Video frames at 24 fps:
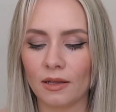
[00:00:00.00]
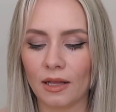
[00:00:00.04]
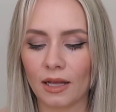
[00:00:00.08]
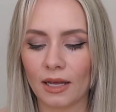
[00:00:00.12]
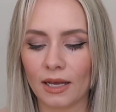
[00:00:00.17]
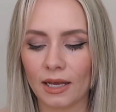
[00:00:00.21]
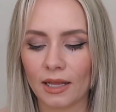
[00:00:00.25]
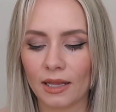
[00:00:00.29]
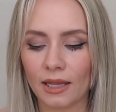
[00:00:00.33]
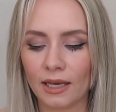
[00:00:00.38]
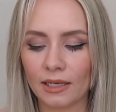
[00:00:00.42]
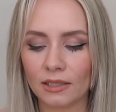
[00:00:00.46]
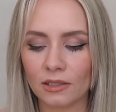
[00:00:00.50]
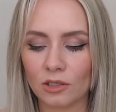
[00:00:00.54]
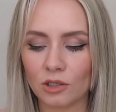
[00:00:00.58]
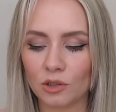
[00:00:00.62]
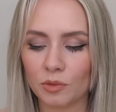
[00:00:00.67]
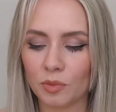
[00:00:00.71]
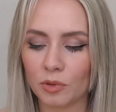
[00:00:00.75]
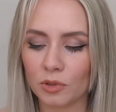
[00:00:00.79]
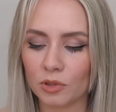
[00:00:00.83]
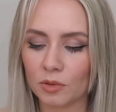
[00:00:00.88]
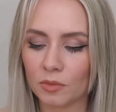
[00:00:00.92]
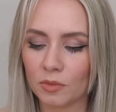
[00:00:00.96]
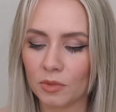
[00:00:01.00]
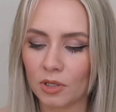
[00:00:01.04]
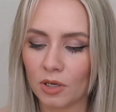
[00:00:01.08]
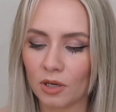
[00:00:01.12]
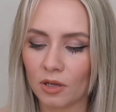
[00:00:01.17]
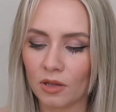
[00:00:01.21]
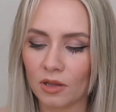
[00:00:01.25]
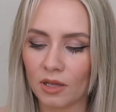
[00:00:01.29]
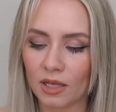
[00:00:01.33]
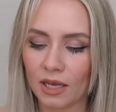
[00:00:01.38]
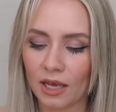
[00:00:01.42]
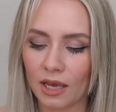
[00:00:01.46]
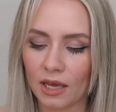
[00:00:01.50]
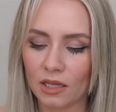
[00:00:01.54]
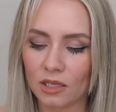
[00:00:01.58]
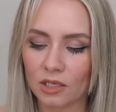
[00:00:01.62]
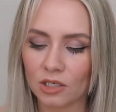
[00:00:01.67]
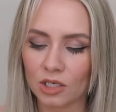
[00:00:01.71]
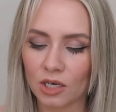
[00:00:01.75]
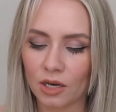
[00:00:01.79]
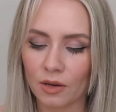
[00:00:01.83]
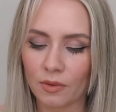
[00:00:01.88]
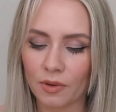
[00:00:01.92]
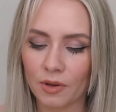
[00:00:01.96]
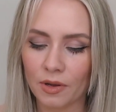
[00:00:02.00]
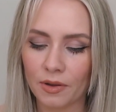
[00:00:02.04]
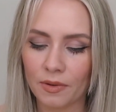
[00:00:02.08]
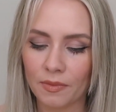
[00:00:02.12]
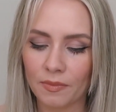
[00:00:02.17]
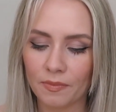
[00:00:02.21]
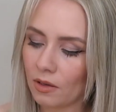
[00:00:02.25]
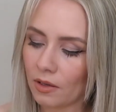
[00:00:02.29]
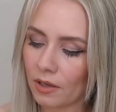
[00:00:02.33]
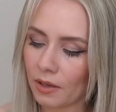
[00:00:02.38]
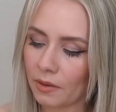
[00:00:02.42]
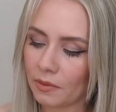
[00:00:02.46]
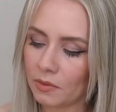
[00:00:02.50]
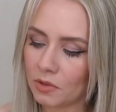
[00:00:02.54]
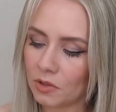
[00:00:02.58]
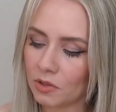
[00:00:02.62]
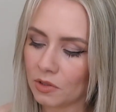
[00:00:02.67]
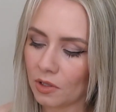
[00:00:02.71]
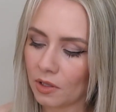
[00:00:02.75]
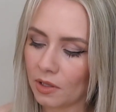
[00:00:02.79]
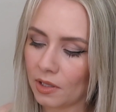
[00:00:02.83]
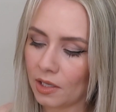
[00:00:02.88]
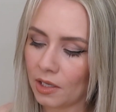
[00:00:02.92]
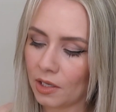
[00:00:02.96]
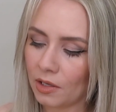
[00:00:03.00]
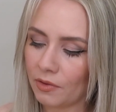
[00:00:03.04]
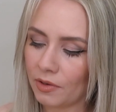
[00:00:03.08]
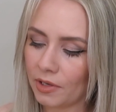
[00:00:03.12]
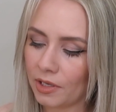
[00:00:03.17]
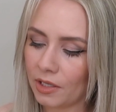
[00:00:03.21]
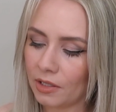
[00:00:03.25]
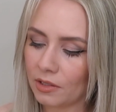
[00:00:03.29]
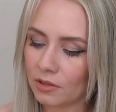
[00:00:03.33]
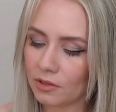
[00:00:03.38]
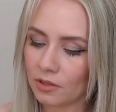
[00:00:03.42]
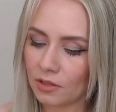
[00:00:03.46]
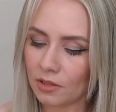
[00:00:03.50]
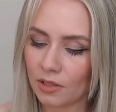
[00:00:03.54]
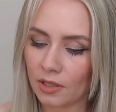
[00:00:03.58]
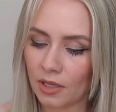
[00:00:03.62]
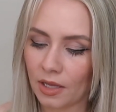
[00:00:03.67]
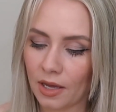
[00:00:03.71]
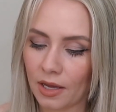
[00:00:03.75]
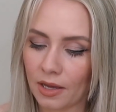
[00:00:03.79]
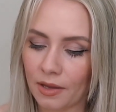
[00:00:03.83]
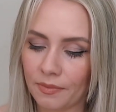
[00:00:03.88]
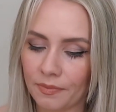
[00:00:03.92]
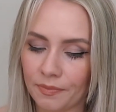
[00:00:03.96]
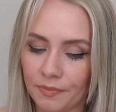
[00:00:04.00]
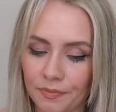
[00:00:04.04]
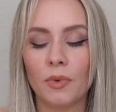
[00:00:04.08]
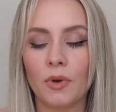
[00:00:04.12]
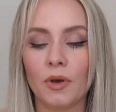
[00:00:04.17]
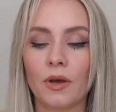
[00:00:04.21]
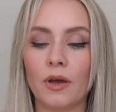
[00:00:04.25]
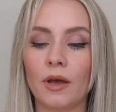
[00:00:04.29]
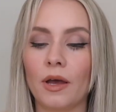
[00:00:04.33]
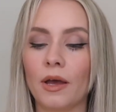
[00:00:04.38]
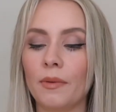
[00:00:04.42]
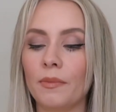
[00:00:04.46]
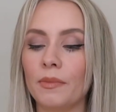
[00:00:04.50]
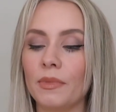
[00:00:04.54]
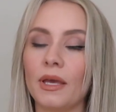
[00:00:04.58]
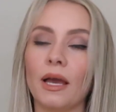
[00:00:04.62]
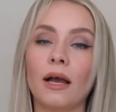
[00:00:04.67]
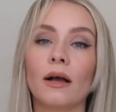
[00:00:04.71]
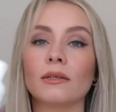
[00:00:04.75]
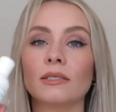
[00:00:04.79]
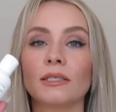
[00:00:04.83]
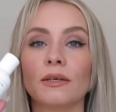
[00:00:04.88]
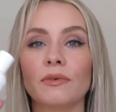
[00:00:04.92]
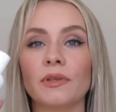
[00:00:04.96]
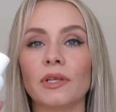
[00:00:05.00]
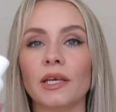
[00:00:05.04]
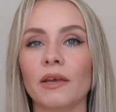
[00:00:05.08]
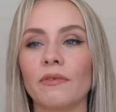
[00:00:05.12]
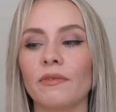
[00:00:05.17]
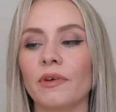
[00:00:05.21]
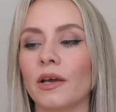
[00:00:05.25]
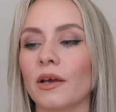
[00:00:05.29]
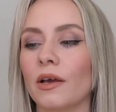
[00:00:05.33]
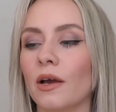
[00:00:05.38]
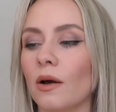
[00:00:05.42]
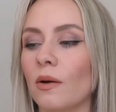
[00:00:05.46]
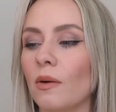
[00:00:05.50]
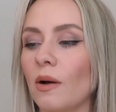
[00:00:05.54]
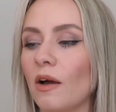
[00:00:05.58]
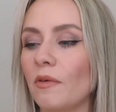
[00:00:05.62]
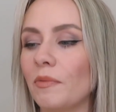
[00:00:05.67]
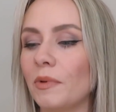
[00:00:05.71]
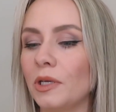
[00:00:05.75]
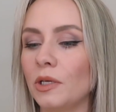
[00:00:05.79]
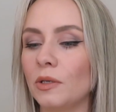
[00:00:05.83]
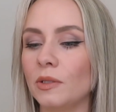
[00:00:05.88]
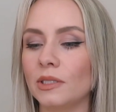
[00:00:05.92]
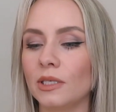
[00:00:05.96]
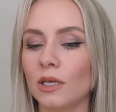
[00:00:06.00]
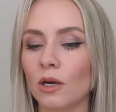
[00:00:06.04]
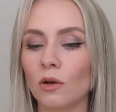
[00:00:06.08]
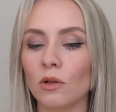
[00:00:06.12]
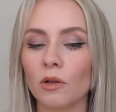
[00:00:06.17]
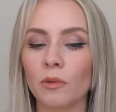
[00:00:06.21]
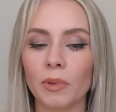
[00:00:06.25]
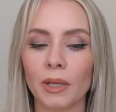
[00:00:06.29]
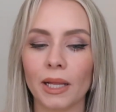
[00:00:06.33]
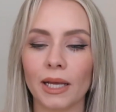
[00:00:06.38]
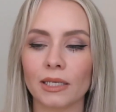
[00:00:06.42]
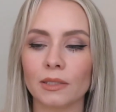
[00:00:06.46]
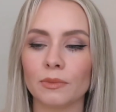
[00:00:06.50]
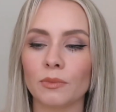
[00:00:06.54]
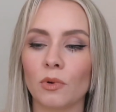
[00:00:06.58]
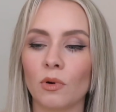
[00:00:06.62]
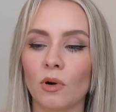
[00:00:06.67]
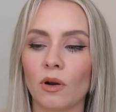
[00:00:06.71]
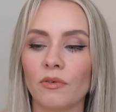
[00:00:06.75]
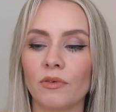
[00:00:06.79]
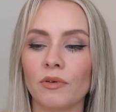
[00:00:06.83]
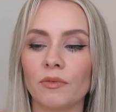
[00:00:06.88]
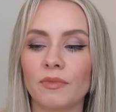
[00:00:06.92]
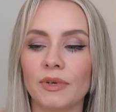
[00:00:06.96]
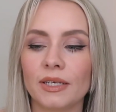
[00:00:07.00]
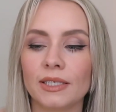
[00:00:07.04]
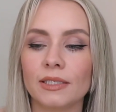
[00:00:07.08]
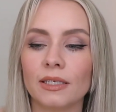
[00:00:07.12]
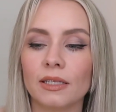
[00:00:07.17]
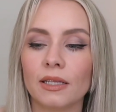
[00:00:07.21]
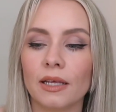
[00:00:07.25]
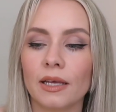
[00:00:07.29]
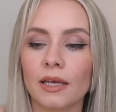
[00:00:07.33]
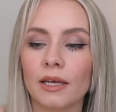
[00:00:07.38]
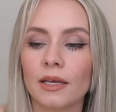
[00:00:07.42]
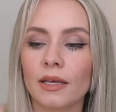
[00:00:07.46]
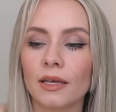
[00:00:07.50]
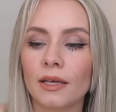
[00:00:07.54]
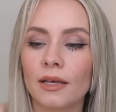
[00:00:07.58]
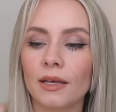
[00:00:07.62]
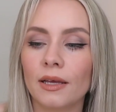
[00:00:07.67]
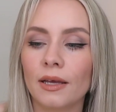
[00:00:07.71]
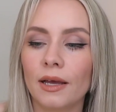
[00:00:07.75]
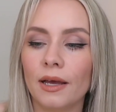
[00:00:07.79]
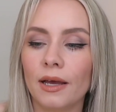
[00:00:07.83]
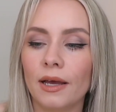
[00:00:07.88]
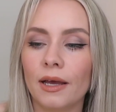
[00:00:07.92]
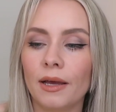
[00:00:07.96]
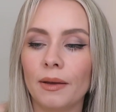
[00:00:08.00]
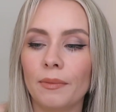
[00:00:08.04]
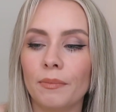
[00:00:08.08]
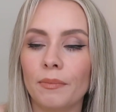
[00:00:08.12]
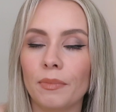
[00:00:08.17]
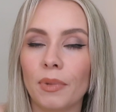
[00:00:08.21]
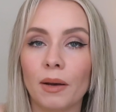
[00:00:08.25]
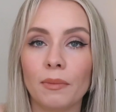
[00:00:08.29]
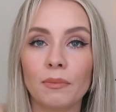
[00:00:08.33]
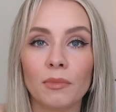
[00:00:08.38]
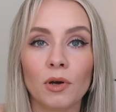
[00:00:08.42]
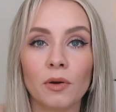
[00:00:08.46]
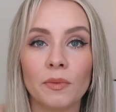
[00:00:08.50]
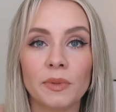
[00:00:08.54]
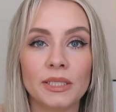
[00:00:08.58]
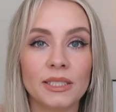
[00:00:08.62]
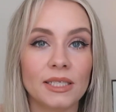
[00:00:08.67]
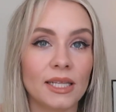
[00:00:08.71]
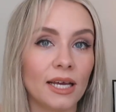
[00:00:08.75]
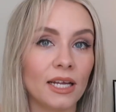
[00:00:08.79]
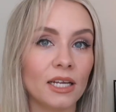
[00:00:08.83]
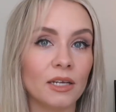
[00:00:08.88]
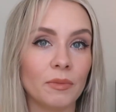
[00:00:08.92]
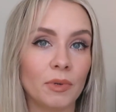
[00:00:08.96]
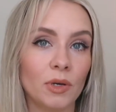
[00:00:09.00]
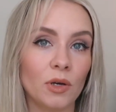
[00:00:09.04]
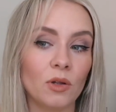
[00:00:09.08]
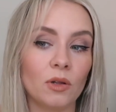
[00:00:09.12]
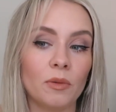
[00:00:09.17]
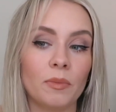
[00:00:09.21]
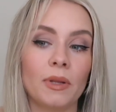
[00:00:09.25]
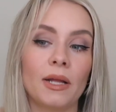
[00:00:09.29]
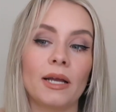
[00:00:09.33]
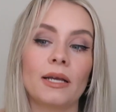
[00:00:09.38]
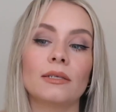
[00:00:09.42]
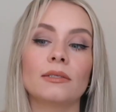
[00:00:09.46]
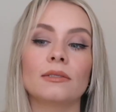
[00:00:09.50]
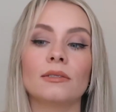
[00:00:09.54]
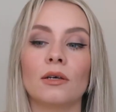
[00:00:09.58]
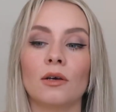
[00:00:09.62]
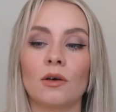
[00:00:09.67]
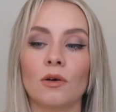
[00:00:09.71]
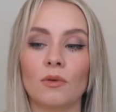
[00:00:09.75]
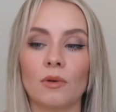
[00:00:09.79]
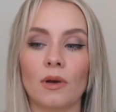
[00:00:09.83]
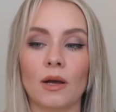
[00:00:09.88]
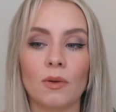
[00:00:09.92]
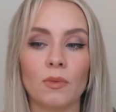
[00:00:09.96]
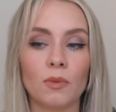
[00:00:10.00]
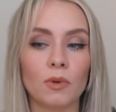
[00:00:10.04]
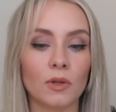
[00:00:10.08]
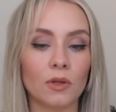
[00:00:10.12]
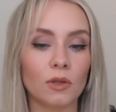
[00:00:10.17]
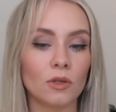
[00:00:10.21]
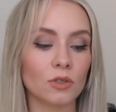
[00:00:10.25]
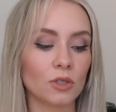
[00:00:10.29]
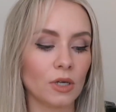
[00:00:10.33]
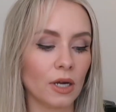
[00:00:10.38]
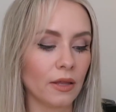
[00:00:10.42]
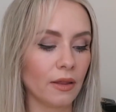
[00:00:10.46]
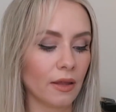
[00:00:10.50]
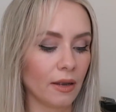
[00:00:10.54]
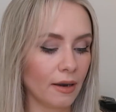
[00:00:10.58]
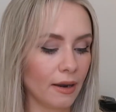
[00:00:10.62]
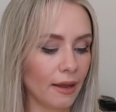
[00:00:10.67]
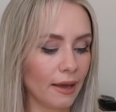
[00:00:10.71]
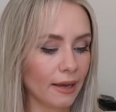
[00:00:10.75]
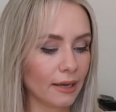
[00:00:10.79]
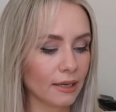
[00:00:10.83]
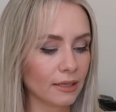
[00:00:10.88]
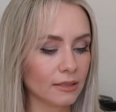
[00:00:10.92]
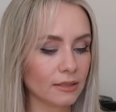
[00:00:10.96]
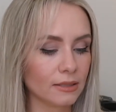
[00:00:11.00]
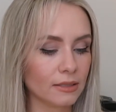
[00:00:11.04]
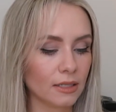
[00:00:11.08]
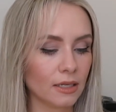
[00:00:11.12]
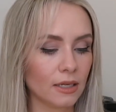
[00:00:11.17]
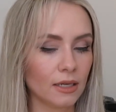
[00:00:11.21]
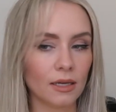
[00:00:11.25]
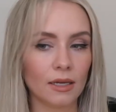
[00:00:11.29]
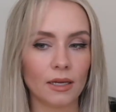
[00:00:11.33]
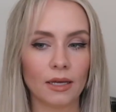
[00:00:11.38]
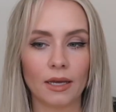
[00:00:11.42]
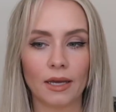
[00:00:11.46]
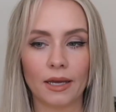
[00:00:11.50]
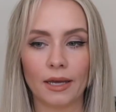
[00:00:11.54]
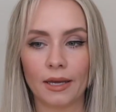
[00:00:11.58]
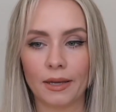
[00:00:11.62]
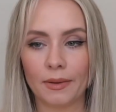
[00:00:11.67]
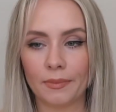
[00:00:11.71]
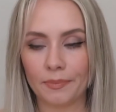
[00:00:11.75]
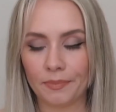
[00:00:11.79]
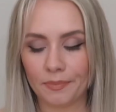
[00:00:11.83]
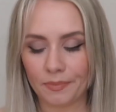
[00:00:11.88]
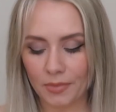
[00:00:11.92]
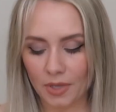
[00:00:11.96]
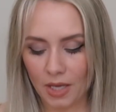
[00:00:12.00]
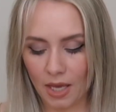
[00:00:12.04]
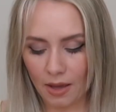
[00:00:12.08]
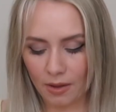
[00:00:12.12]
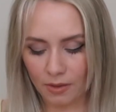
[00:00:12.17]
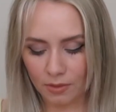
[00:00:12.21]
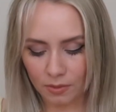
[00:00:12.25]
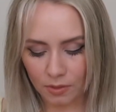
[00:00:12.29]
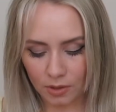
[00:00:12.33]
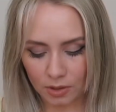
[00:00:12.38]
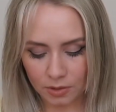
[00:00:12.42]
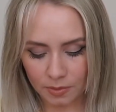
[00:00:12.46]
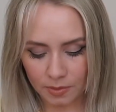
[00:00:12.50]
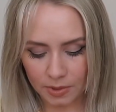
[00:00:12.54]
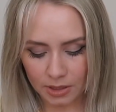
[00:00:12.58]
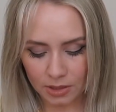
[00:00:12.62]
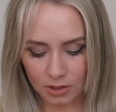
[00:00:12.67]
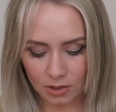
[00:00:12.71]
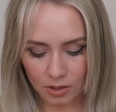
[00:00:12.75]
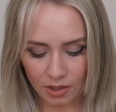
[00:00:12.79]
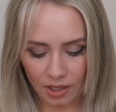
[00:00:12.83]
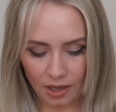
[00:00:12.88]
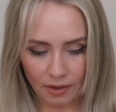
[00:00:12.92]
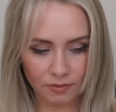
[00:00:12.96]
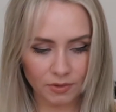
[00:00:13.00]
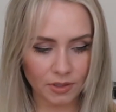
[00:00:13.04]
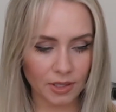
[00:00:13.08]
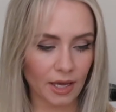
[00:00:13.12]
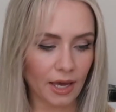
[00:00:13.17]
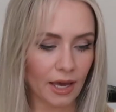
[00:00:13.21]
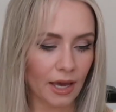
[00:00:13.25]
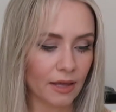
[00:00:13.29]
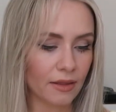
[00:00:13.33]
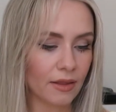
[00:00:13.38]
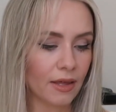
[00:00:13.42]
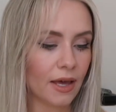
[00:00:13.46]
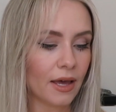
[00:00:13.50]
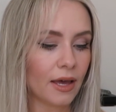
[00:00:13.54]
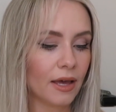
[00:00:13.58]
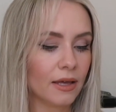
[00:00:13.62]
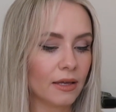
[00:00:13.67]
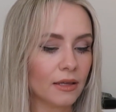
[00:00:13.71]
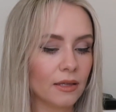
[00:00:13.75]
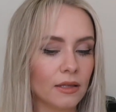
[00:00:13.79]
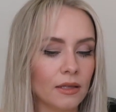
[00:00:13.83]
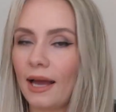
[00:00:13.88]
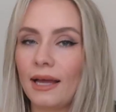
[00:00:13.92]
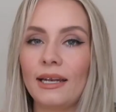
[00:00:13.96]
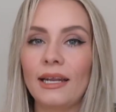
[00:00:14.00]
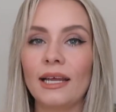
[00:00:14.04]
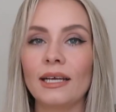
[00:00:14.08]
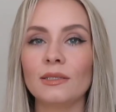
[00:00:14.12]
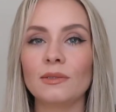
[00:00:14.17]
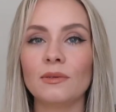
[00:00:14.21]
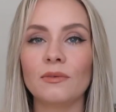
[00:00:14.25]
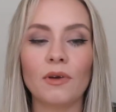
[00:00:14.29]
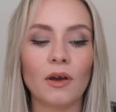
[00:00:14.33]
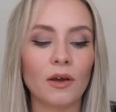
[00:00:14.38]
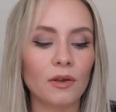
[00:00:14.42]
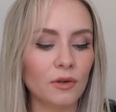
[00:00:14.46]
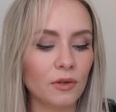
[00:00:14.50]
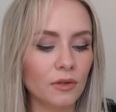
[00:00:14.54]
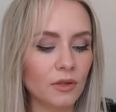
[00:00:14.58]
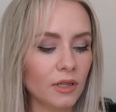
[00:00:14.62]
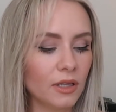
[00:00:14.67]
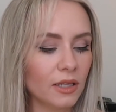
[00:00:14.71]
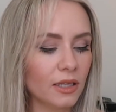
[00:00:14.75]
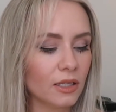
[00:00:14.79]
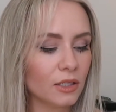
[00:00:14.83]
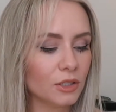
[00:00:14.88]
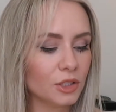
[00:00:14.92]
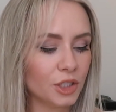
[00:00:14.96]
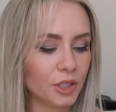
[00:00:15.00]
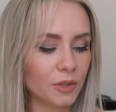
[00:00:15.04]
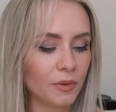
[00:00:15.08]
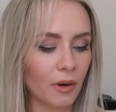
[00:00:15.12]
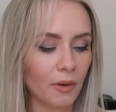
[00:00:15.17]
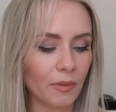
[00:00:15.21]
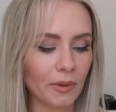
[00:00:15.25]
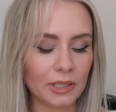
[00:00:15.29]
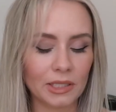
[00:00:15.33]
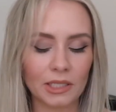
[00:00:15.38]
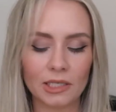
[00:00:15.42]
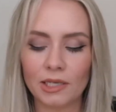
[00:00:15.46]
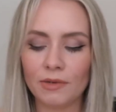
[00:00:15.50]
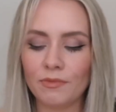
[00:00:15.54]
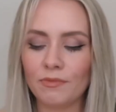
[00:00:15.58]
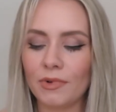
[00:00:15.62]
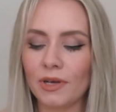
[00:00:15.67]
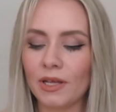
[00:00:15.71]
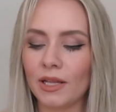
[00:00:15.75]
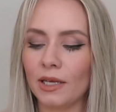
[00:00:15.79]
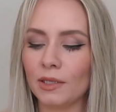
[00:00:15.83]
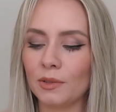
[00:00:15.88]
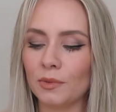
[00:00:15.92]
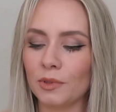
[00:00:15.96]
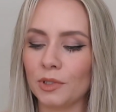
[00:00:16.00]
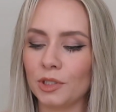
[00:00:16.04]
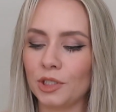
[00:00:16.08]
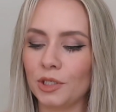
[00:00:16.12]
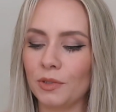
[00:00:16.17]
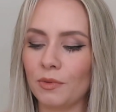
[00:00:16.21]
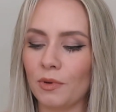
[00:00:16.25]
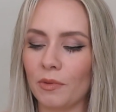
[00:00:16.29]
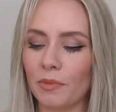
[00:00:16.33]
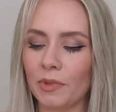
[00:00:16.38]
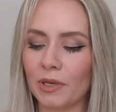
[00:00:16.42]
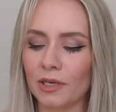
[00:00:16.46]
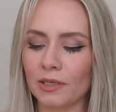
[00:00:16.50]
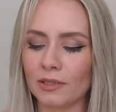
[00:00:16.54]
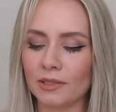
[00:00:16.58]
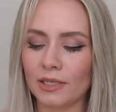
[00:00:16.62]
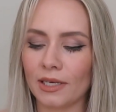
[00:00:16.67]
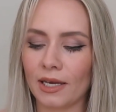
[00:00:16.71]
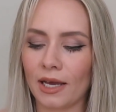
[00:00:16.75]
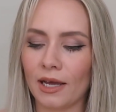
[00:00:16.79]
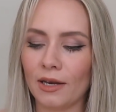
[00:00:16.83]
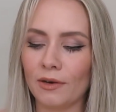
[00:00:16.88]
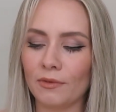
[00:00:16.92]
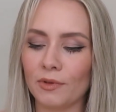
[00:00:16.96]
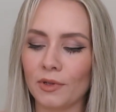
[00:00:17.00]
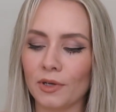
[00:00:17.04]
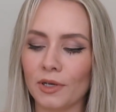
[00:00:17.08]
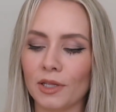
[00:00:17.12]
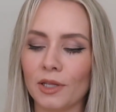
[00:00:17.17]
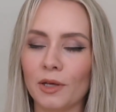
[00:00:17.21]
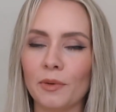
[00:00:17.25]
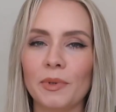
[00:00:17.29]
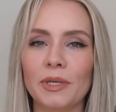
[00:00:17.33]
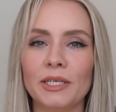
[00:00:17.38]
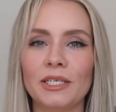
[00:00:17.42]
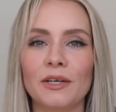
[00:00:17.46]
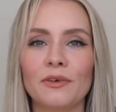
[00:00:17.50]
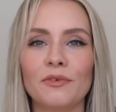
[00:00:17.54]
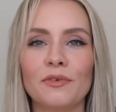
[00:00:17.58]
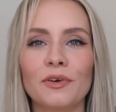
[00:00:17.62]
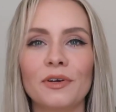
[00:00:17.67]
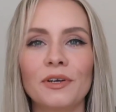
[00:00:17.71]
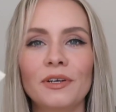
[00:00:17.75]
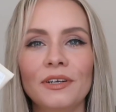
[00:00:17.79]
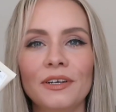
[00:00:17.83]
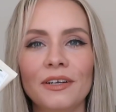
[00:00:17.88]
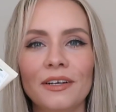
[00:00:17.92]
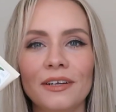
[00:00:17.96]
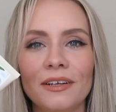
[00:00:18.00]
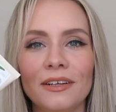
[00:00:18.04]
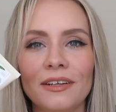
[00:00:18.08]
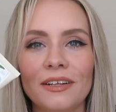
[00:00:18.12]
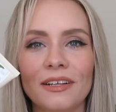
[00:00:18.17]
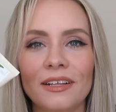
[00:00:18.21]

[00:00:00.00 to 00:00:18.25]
Like, I like to just put something on and then get in the shower. Okay, we've just got the ingredients under there. But yeah, I'll definitely give it a go. I've been using Olaplex more often recently, but I'm coming to the end of my Olaplex, so I will try that next. But yeah, we've got something to look after the hair there. And next we've got another little duo, which I didn't realise were a duo because they kind of look a little bit different.